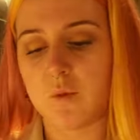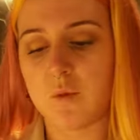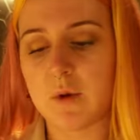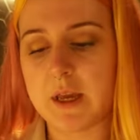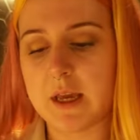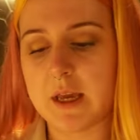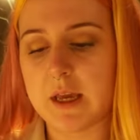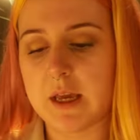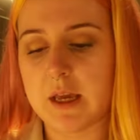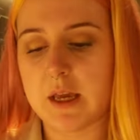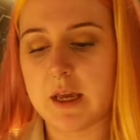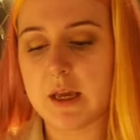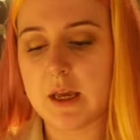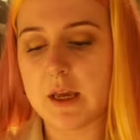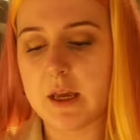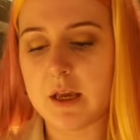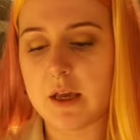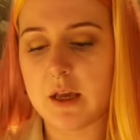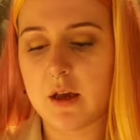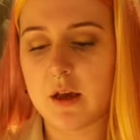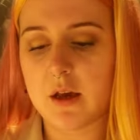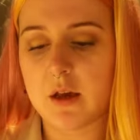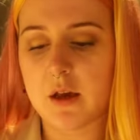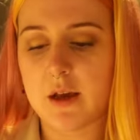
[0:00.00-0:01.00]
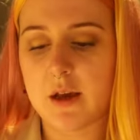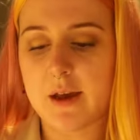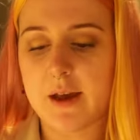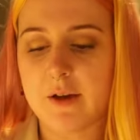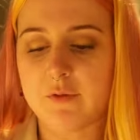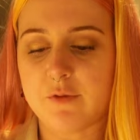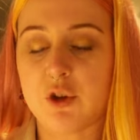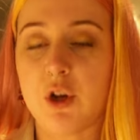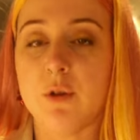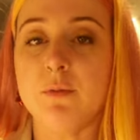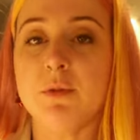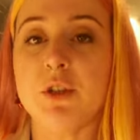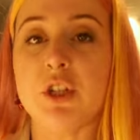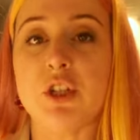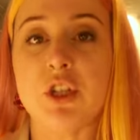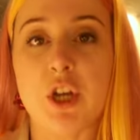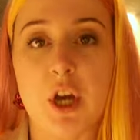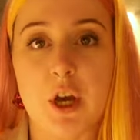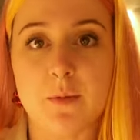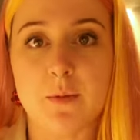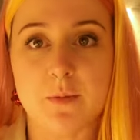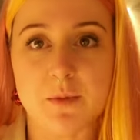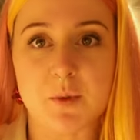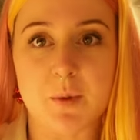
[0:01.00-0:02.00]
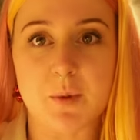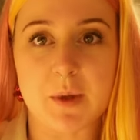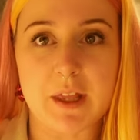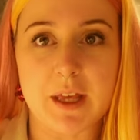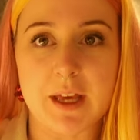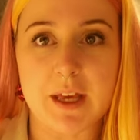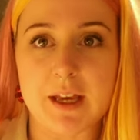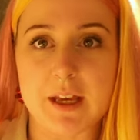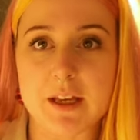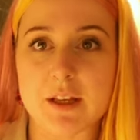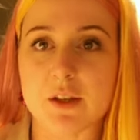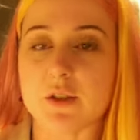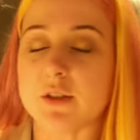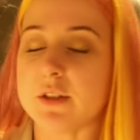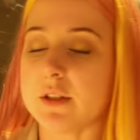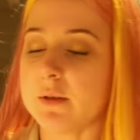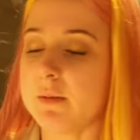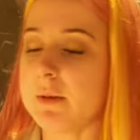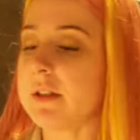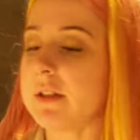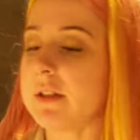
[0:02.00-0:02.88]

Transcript: We have come to terms with it. It used to be